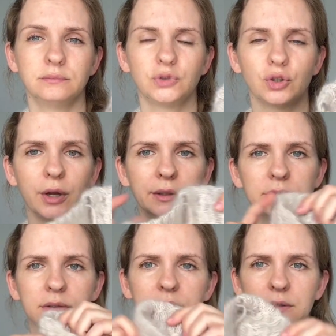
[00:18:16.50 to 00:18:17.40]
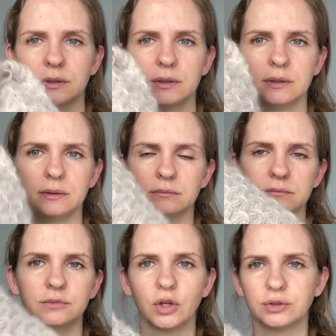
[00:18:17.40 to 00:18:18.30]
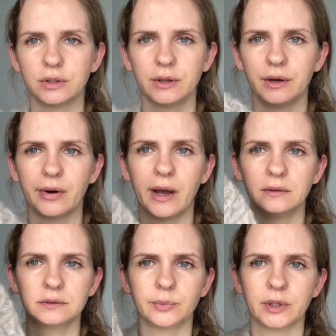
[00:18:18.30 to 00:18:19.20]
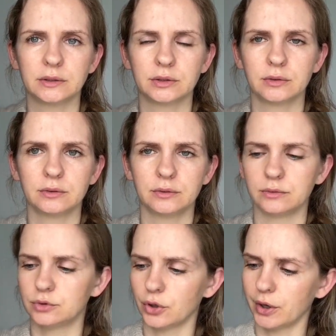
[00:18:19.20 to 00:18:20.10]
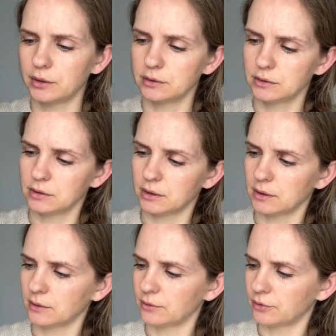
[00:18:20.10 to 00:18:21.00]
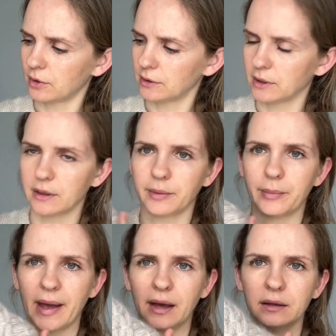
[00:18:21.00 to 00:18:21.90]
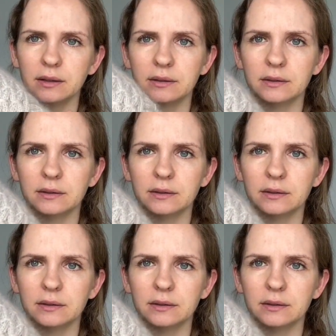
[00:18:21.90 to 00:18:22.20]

joined, not in the round, but joined the front and the back